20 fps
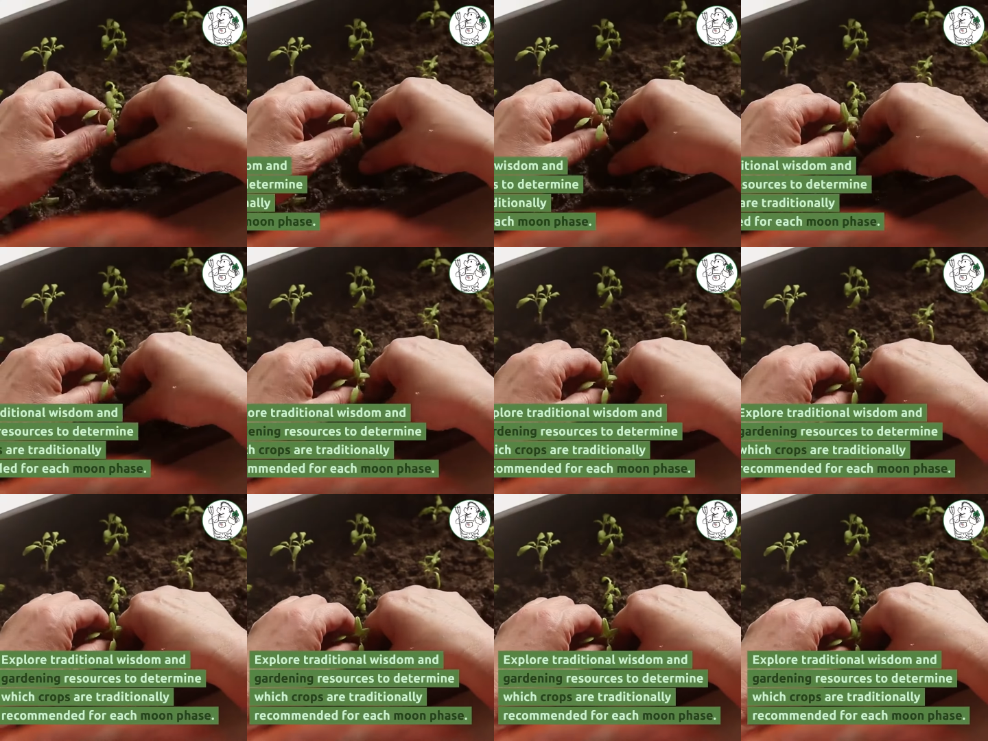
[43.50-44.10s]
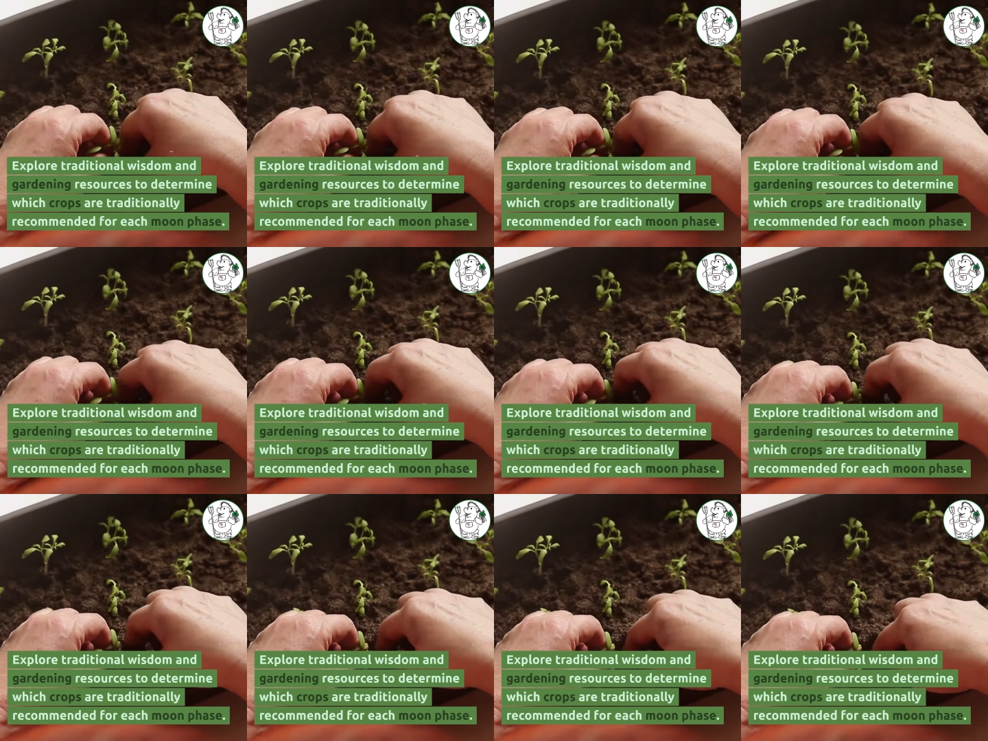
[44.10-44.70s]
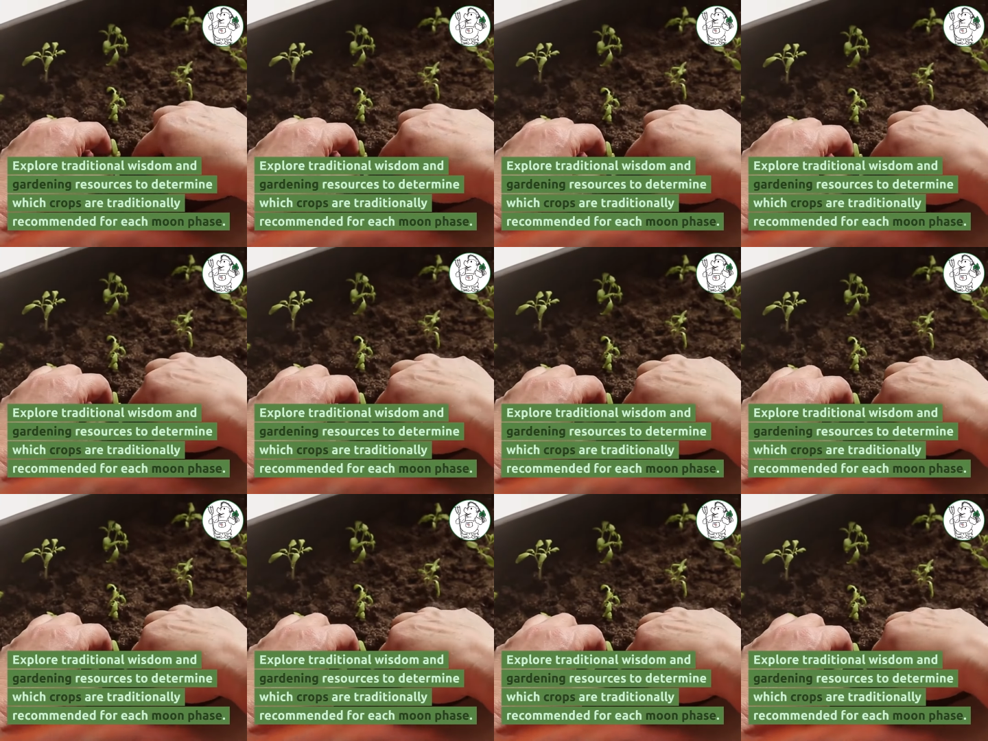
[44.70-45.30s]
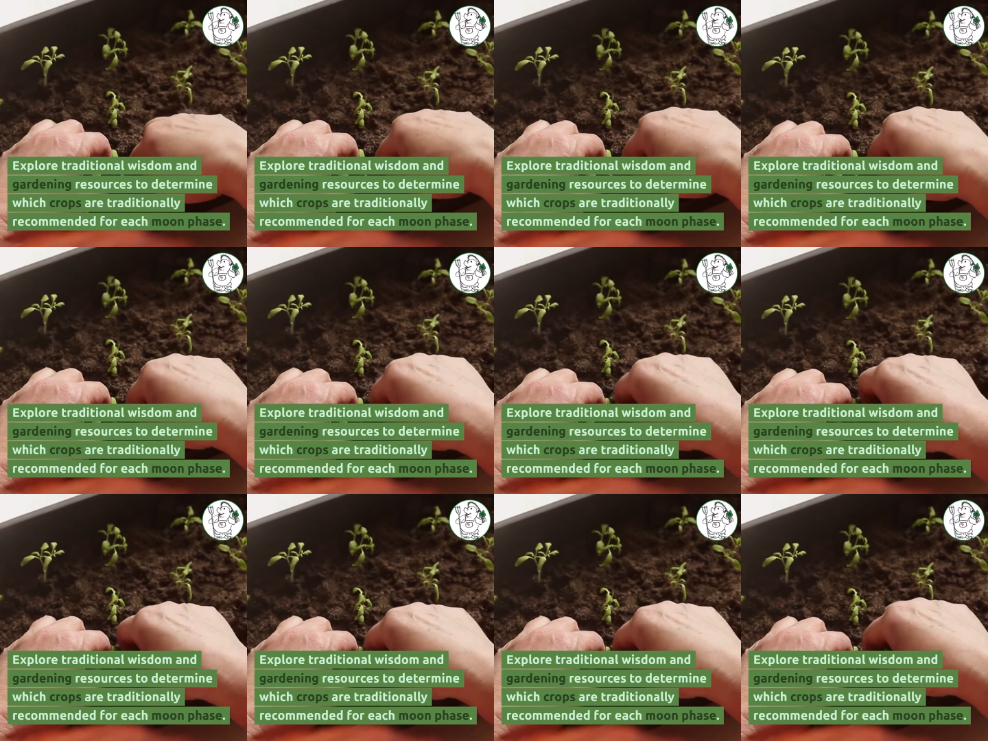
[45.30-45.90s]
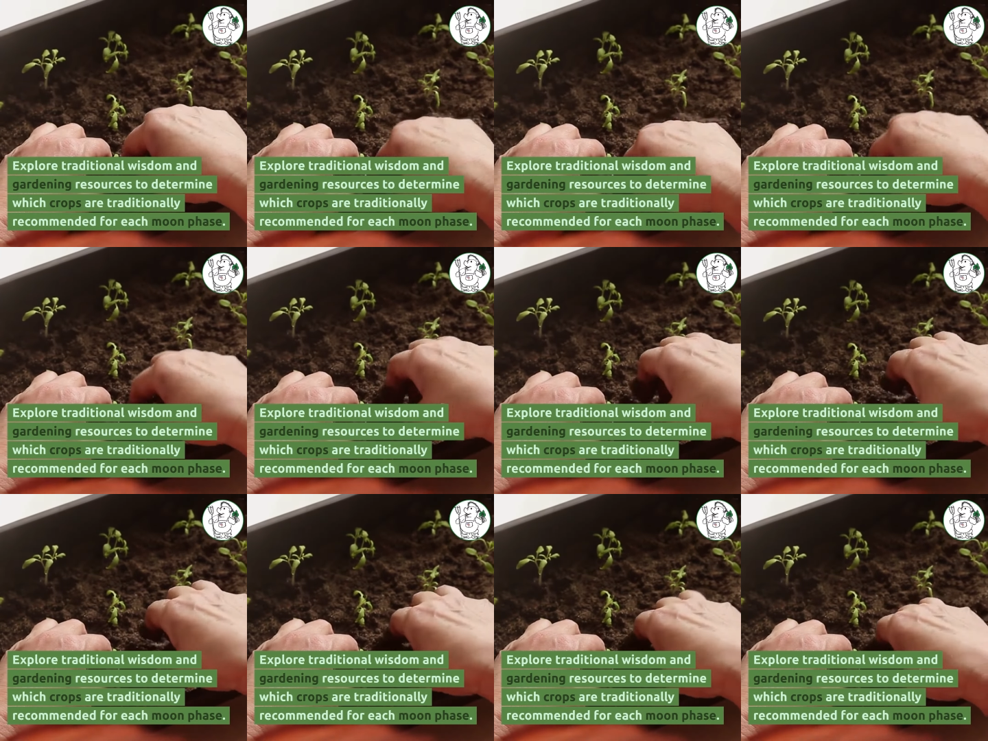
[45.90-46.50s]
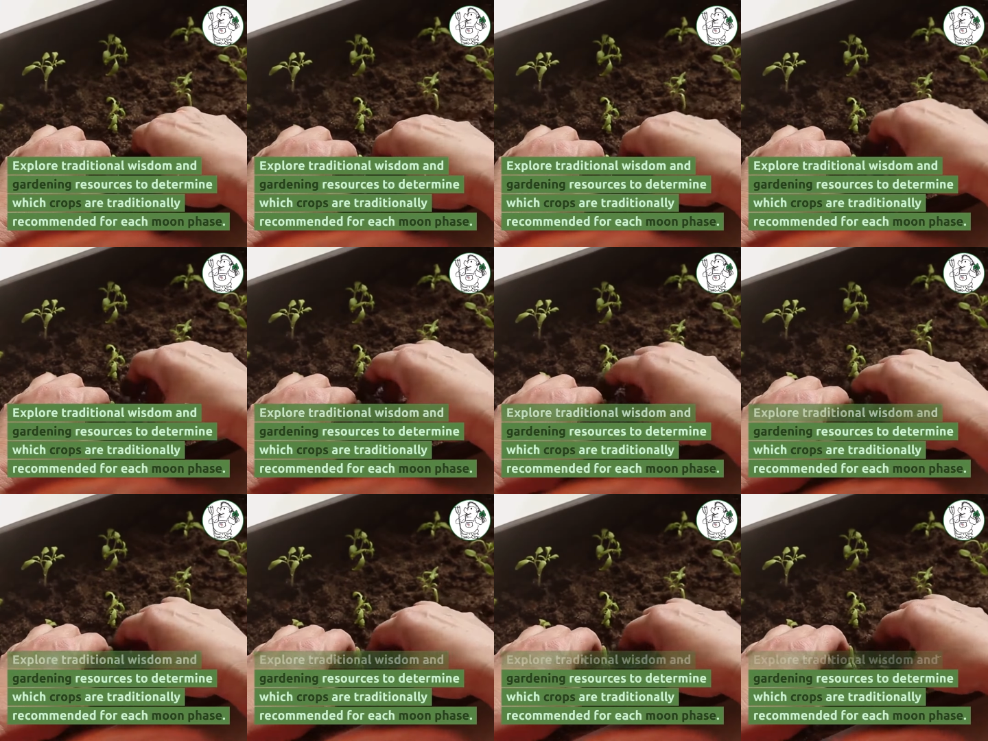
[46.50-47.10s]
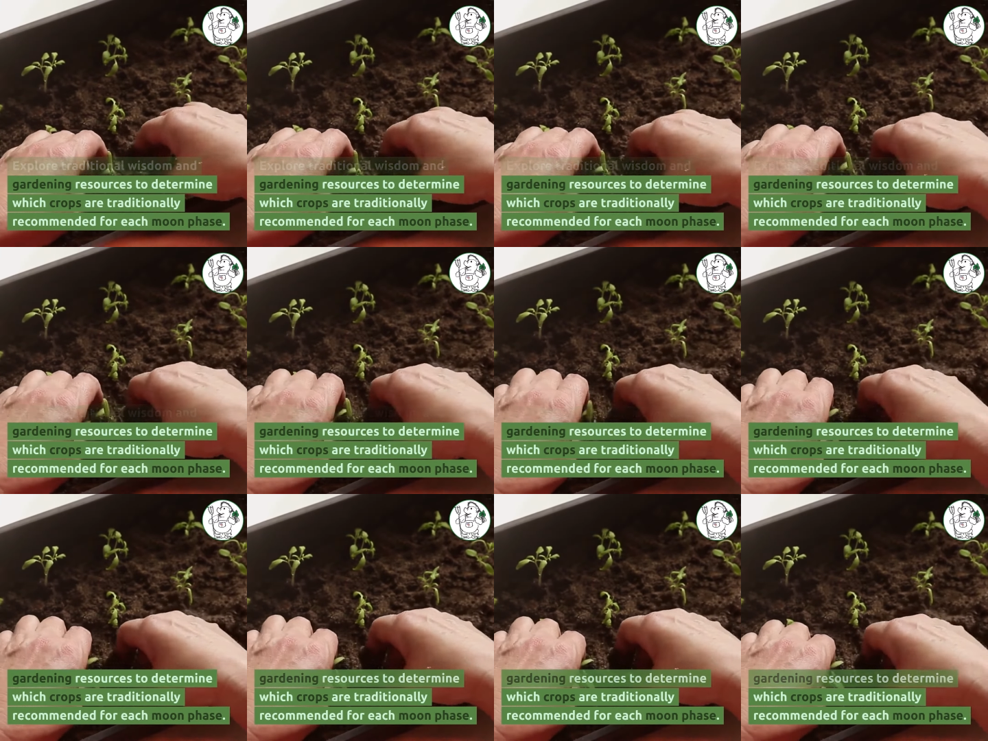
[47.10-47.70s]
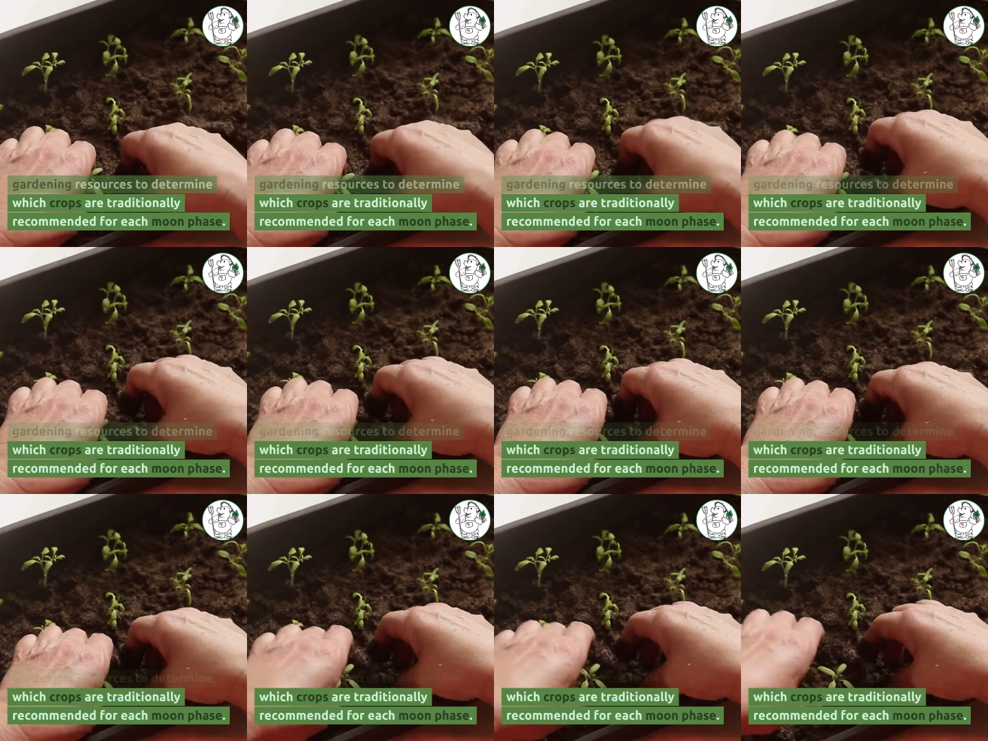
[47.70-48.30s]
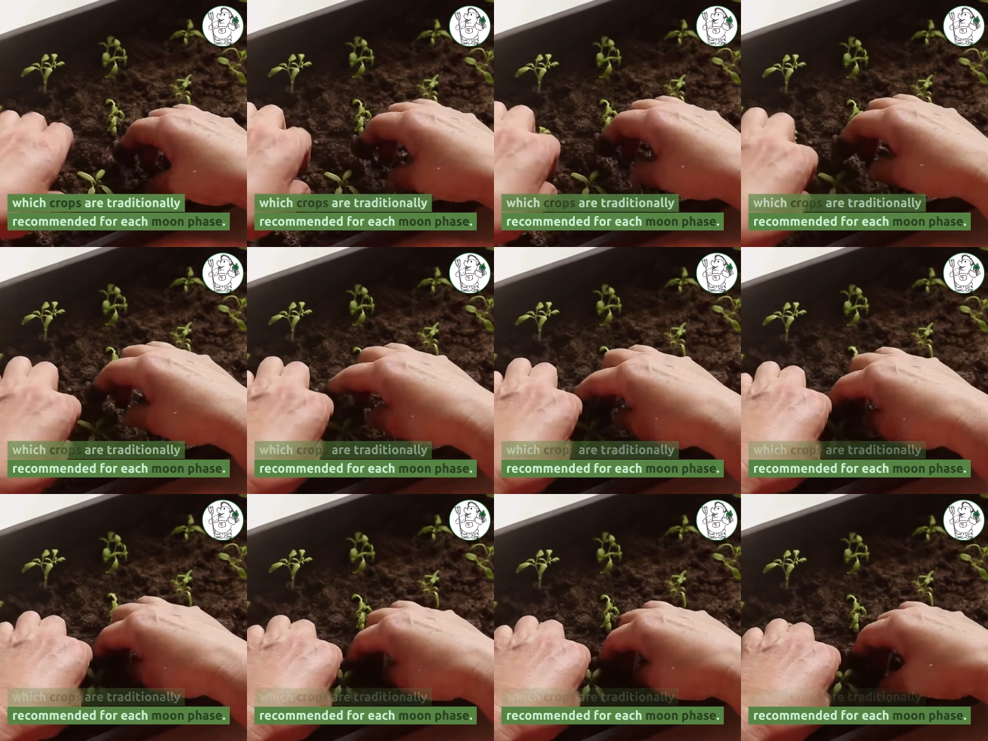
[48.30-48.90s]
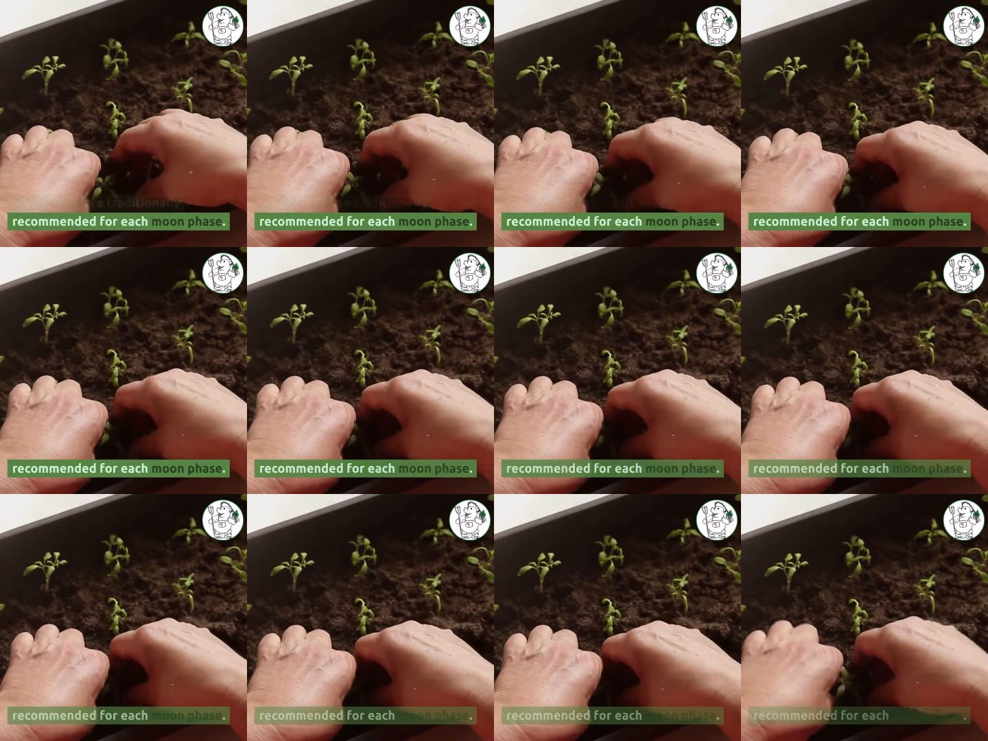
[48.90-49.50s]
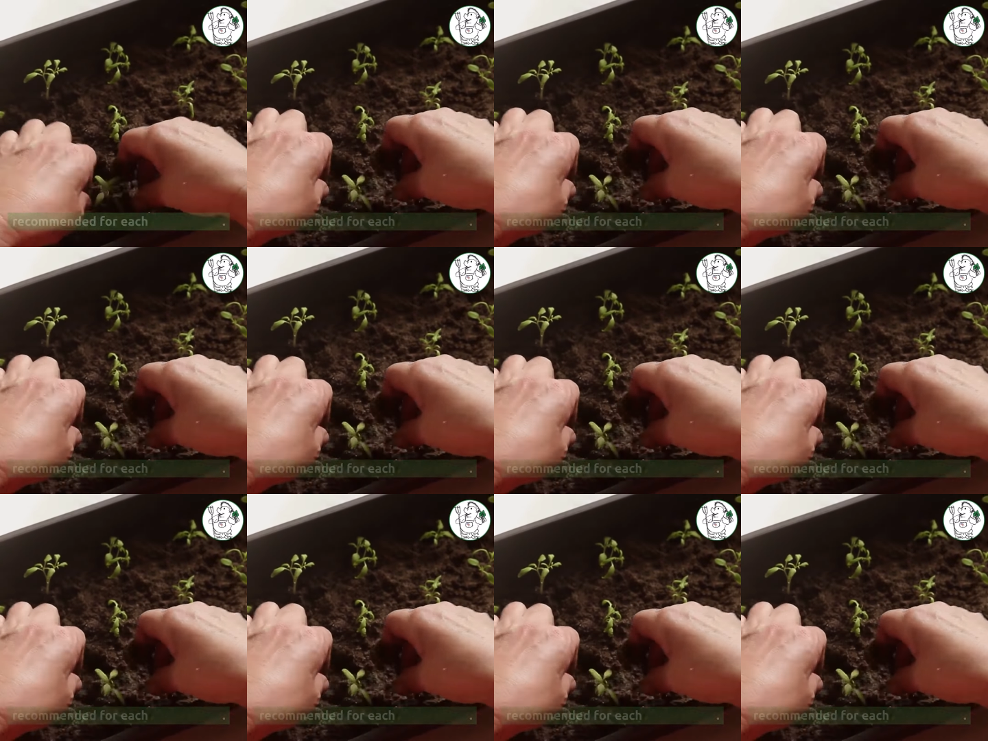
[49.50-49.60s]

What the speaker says: (no speaker visible)